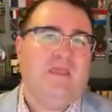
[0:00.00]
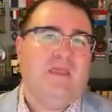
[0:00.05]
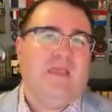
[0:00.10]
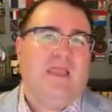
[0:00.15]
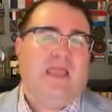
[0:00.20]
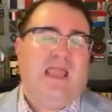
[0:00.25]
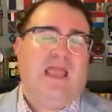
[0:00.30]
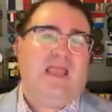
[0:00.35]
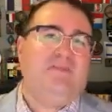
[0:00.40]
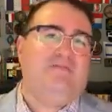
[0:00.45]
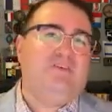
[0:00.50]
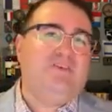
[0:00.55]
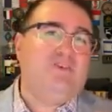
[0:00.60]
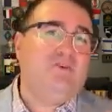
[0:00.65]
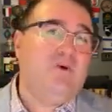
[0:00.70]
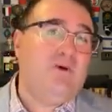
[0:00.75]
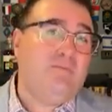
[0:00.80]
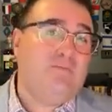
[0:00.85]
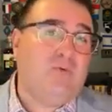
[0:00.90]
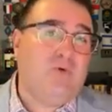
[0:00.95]
And if you
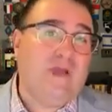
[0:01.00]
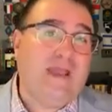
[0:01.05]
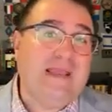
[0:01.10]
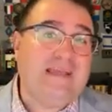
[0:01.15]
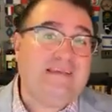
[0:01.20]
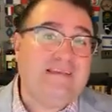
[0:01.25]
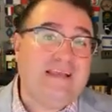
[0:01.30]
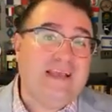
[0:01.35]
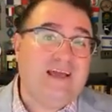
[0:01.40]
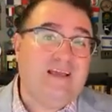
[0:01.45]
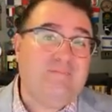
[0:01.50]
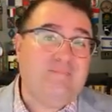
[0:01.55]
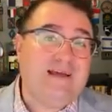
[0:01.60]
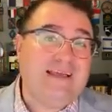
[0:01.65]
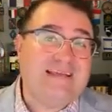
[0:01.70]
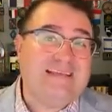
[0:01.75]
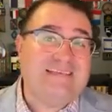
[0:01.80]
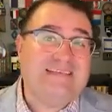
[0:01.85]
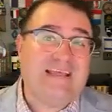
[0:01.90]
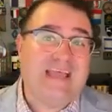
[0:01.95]
do a breakdown
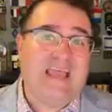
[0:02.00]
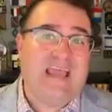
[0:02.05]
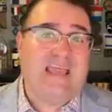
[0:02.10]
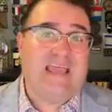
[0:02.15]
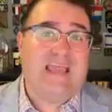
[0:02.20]
by day,